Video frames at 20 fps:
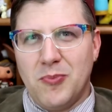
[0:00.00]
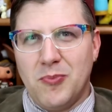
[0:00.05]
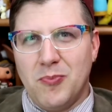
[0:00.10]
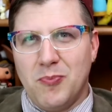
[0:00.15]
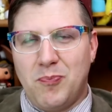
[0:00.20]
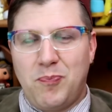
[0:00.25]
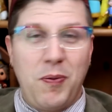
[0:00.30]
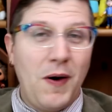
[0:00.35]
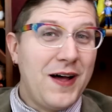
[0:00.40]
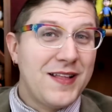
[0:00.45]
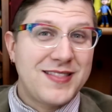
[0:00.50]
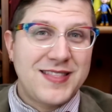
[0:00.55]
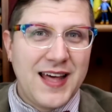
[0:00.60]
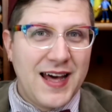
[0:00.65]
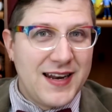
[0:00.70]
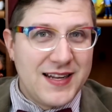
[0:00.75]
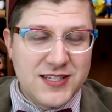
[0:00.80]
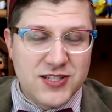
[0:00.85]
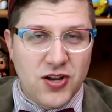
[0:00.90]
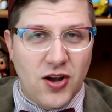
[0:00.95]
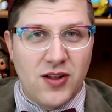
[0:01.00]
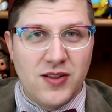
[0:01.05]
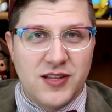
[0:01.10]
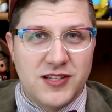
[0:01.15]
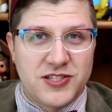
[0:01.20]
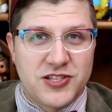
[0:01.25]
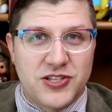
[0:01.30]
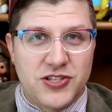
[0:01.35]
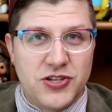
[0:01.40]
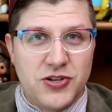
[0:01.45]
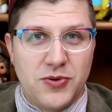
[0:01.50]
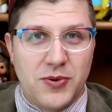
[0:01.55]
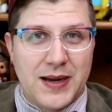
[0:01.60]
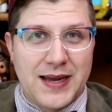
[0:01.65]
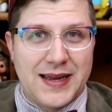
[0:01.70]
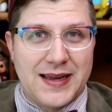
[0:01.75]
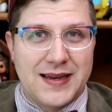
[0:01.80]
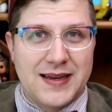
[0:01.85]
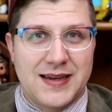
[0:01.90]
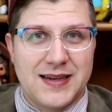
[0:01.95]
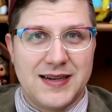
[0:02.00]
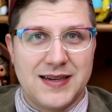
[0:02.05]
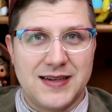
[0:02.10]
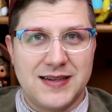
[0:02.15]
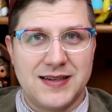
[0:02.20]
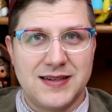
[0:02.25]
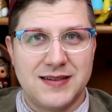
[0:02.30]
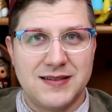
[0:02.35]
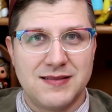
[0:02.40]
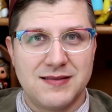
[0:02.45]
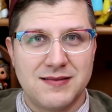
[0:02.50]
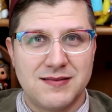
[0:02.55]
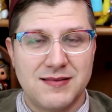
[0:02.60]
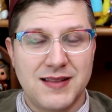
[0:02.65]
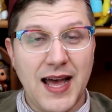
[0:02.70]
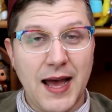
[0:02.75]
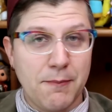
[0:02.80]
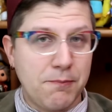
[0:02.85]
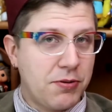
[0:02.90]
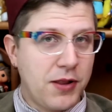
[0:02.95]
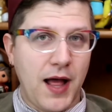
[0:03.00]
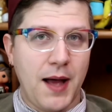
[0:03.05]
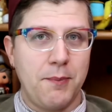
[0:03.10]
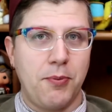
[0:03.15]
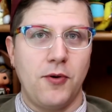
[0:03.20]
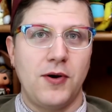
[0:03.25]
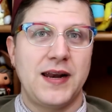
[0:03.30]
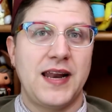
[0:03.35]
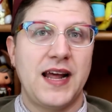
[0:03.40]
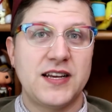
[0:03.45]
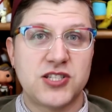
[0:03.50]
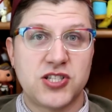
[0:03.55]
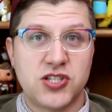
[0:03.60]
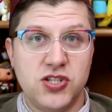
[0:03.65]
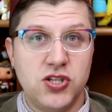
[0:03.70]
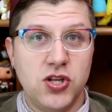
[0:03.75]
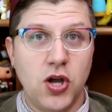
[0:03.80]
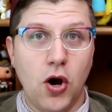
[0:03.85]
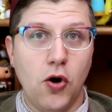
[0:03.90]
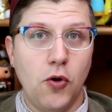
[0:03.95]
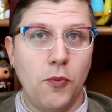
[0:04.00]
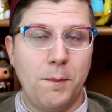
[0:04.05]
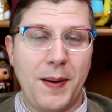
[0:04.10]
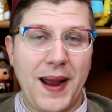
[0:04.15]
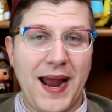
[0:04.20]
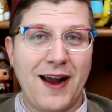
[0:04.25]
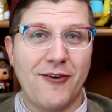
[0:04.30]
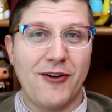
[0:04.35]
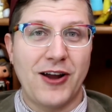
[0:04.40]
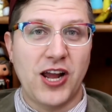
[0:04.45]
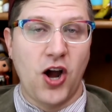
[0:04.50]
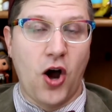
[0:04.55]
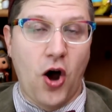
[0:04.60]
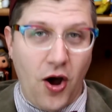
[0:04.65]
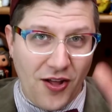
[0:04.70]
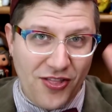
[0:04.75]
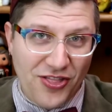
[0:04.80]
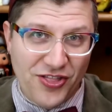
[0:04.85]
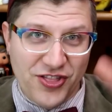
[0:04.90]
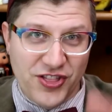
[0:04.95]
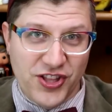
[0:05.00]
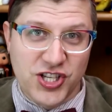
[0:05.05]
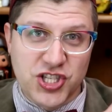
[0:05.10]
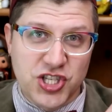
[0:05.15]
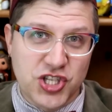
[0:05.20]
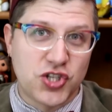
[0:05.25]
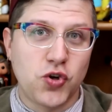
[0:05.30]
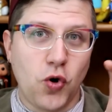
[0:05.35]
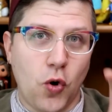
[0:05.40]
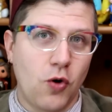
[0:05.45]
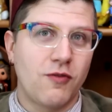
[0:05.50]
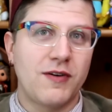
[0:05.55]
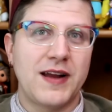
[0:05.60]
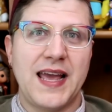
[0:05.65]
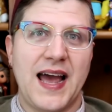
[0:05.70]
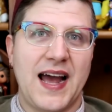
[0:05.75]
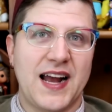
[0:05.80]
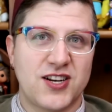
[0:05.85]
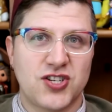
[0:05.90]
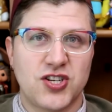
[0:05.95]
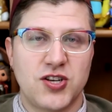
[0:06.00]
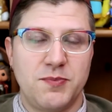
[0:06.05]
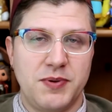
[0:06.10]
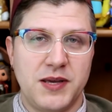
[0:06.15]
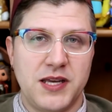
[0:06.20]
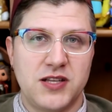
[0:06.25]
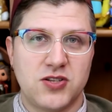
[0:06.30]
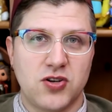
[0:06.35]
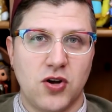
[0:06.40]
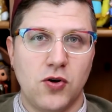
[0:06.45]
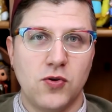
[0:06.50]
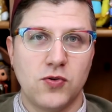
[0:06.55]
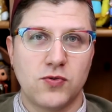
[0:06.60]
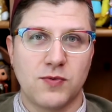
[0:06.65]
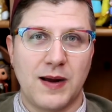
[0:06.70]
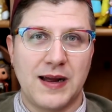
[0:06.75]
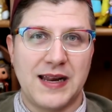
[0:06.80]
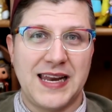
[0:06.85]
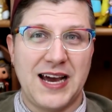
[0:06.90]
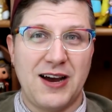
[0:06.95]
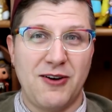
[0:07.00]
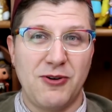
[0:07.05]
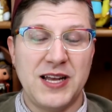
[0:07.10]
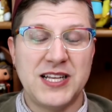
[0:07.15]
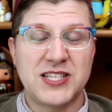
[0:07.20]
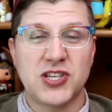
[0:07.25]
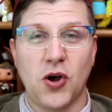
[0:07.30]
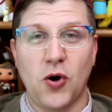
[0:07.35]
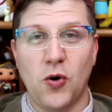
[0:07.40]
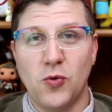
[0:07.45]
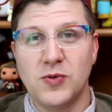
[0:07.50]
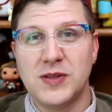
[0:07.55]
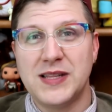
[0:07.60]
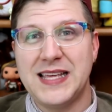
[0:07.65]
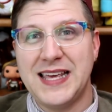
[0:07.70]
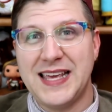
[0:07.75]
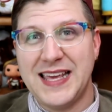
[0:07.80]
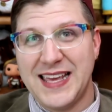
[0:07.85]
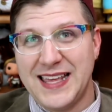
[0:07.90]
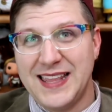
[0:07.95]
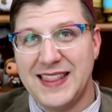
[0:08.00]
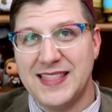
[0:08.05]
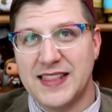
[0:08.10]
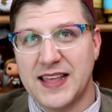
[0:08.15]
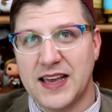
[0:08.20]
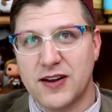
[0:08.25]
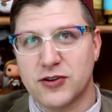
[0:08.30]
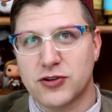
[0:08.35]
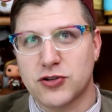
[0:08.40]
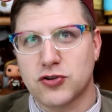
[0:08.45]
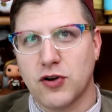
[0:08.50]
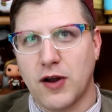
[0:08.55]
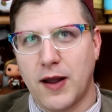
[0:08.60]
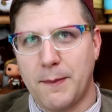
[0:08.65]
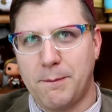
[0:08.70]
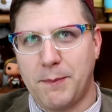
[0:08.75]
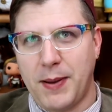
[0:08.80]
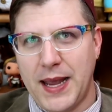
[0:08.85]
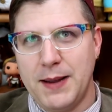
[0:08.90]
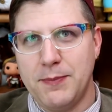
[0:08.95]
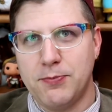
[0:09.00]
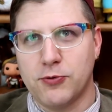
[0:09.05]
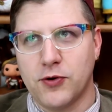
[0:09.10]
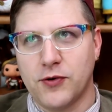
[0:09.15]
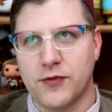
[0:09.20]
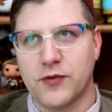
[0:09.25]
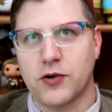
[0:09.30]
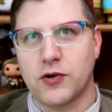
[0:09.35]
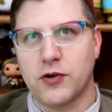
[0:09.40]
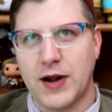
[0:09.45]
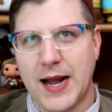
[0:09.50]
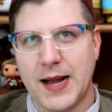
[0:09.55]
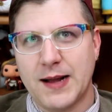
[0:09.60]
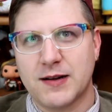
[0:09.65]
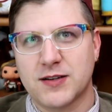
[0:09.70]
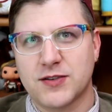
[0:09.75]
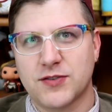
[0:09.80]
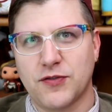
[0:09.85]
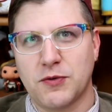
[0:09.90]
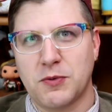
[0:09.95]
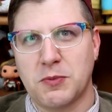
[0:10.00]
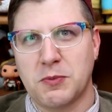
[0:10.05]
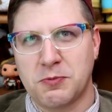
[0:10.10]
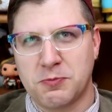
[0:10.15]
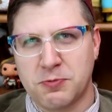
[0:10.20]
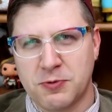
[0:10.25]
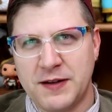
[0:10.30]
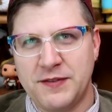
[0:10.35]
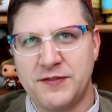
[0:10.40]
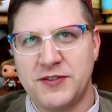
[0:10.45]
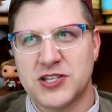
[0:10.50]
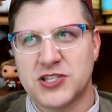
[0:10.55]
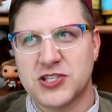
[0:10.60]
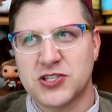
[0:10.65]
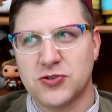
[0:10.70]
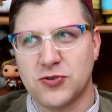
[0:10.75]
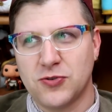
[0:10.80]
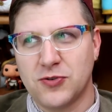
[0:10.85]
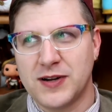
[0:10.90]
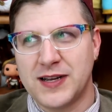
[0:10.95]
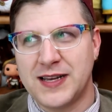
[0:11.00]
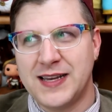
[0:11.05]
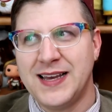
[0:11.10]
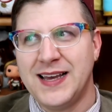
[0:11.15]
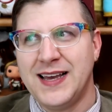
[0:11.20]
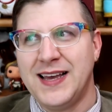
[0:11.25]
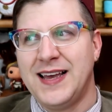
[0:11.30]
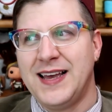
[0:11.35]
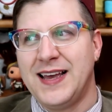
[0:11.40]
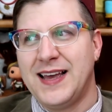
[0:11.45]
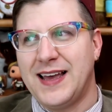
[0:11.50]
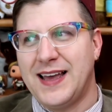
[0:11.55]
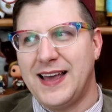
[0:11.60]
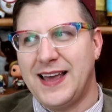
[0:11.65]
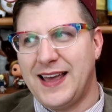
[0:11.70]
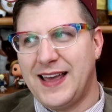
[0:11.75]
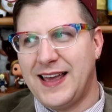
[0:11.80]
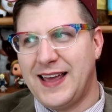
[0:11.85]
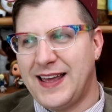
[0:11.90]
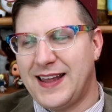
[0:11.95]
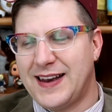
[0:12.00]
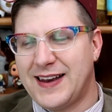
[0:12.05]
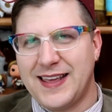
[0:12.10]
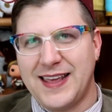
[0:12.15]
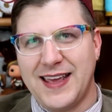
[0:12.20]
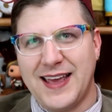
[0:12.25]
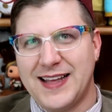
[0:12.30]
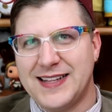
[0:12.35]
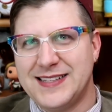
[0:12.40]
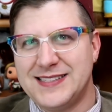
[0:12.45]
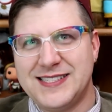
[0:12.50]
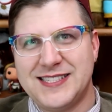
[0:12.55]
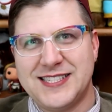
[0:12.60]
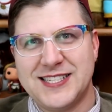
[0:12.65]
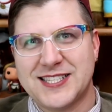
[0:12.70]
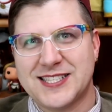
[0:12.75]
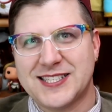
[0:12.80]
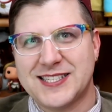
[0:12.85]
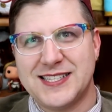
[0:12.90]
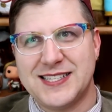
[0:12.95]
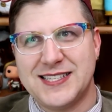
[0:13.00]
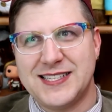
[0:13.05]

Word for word: but that is all it's doing. That plot point has no bearing on the story actually being told right now. It's only in there to try and paper over cracks from a previous story. And again, just